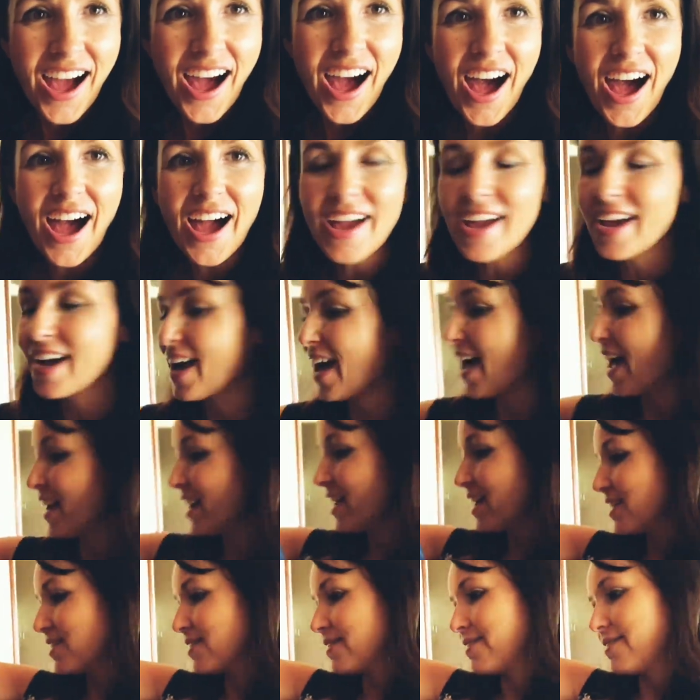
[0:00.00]
I And
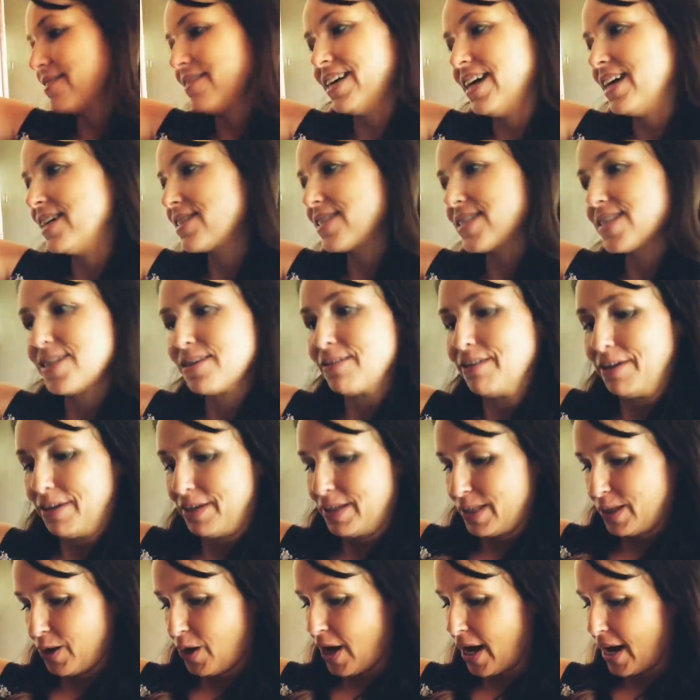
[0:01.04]
it, it still
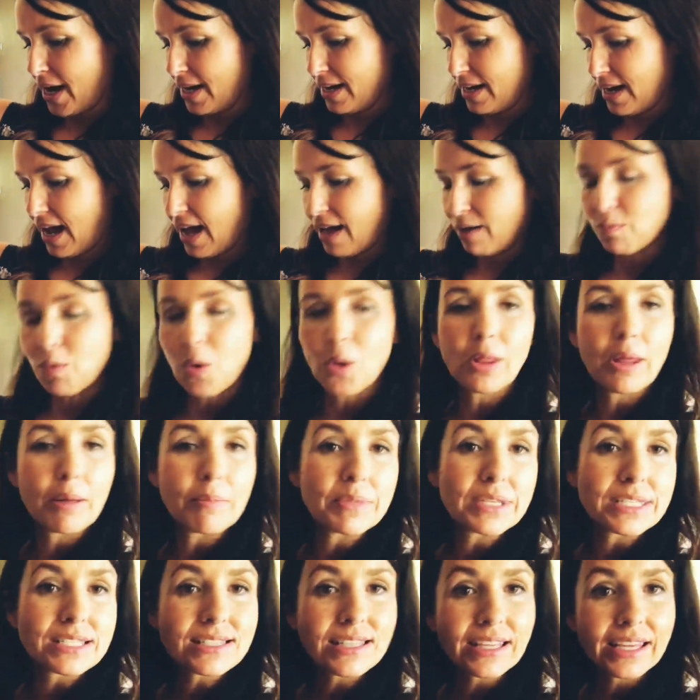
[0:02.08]
looks great. I roll up
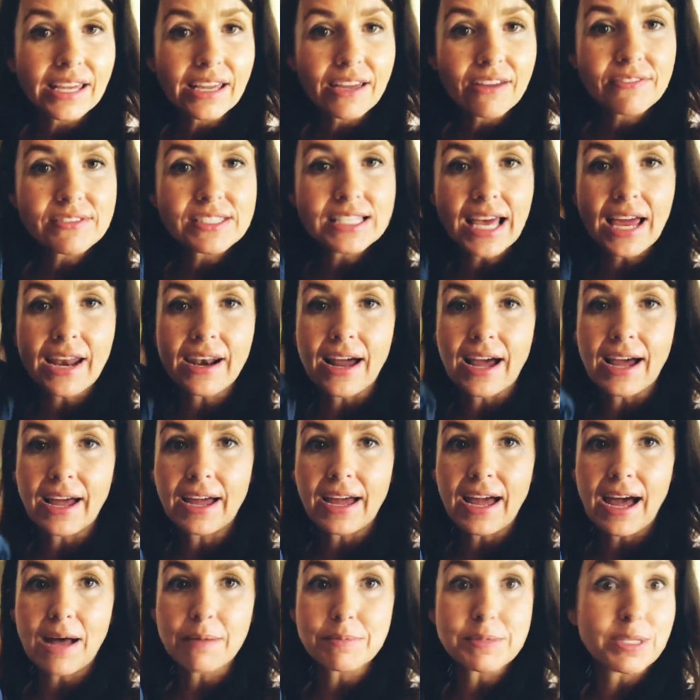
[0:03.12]
the sleeves and I
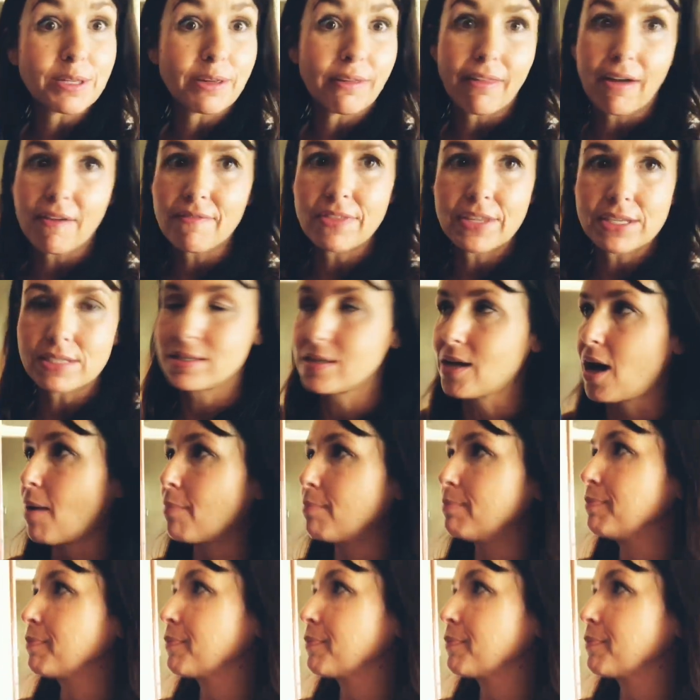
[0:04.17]
absolutely love this top.